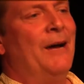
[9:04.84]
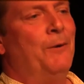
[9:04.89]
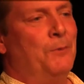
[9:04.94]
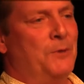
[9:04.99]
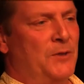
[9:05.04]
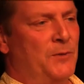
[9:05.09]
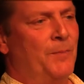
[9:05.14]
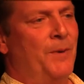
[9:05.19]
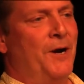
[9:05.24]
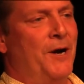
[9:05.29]
I
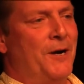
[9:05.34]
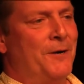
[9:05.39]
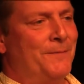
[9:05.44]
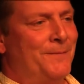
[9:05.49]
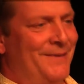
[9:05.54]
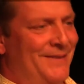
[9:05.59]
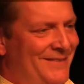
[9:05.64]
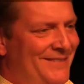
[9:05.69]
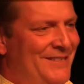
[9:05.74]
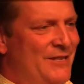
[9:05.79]
was smart.
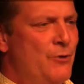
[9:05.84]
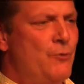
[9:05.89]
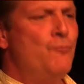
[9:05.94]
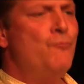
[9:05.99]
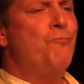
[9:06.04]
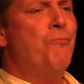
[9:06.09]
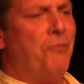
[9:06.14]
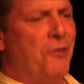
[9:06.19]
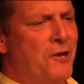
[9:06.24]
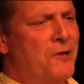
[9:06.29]

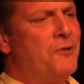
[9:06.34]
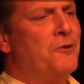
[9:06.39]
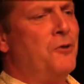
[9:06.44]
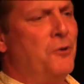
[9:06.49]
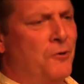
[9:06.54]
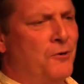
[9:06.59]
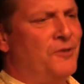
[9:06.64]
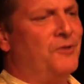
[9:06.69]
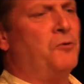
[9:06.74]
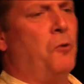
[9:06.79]
"You think
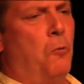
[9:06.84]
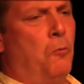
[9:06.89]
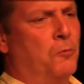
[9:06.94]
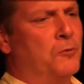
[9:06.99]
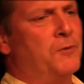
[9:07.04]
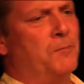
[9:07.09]
you're so